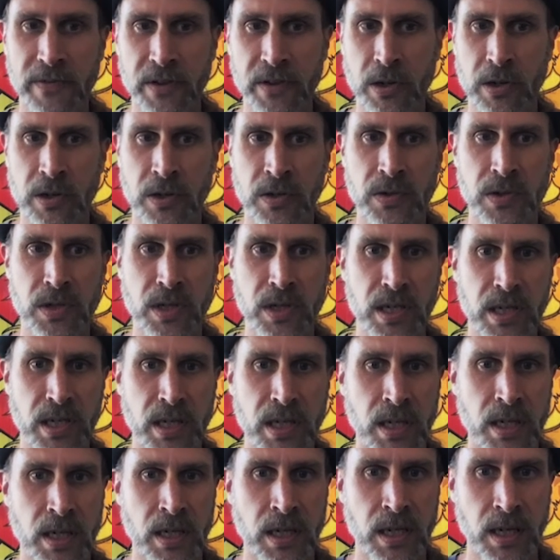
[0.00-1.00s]
owned,
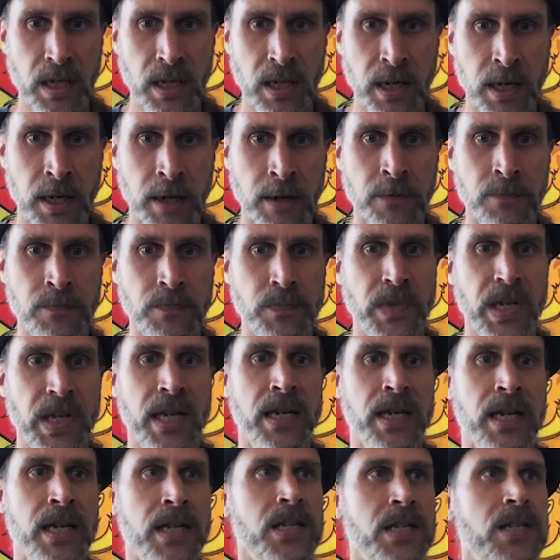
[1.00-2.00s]

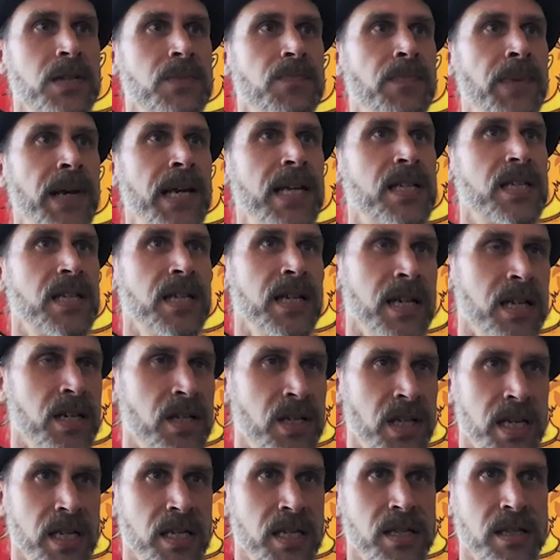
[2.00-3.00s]
and it's basically
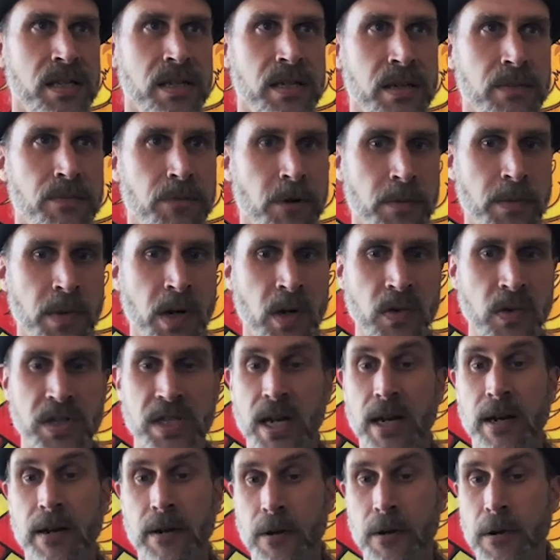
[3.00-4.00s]
exists to promote
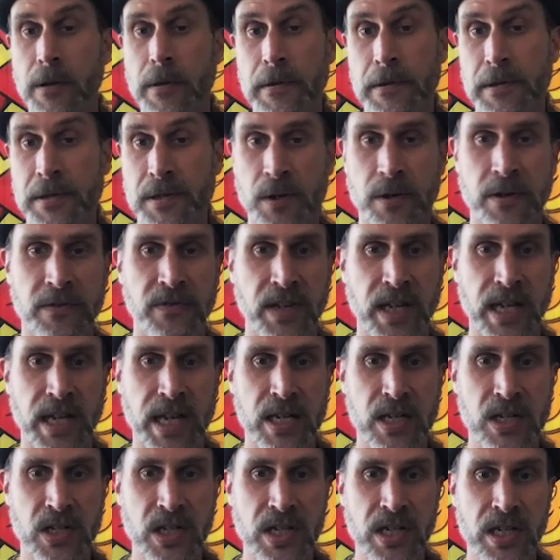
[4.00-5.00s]
Sun and Earth
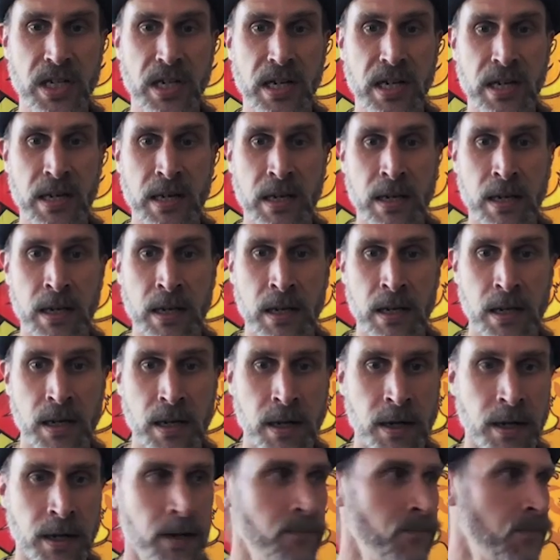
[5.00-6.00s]
certification.
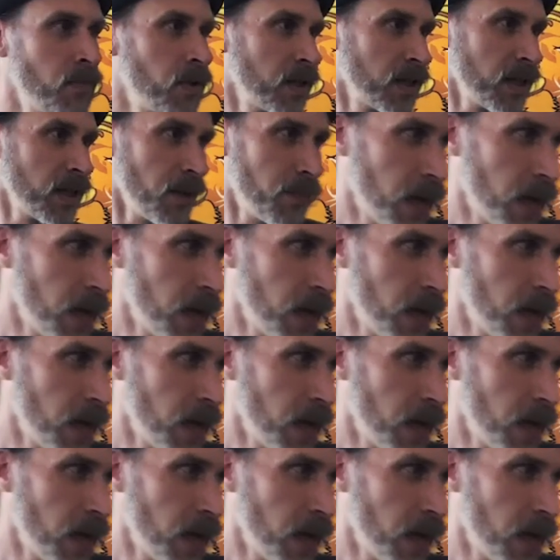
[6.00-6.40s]
Got my